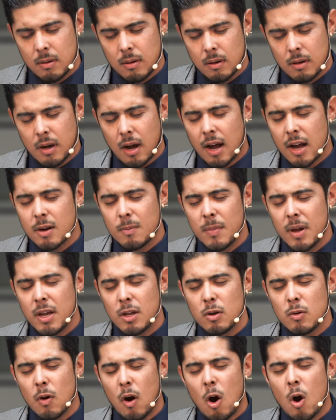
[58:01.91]
God, may
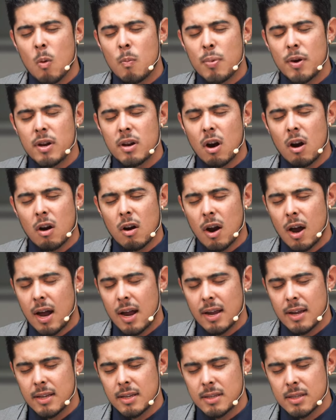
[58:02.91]
you open our
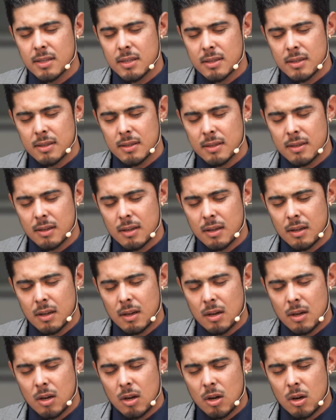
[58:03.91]
eyes,
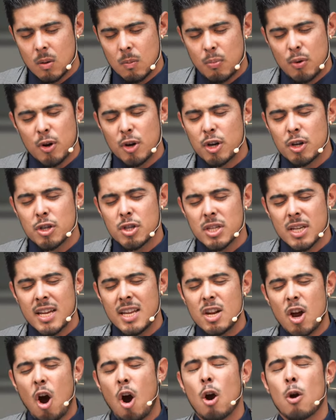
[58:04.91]
put us
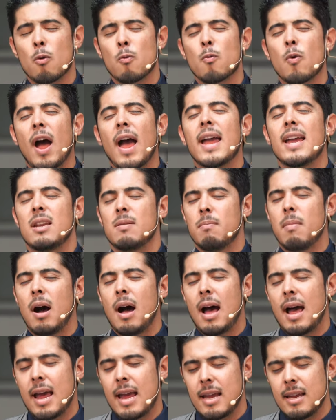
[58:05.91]
in our right
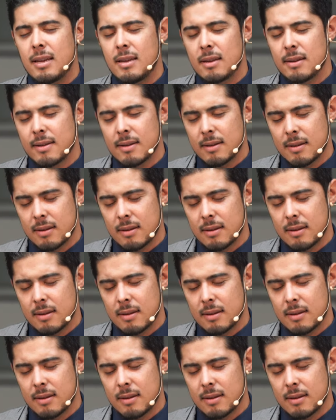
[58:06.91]
mind,